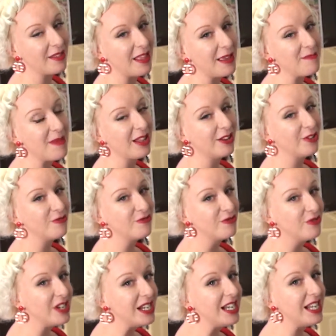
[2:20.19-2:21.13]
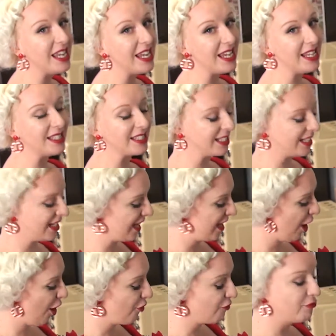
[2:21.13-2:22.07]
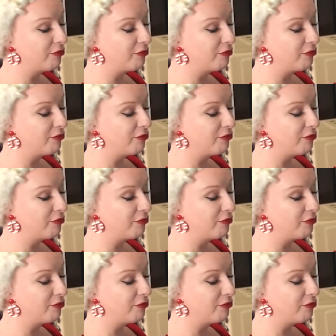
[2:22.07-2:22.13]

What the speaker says: They melt really easily,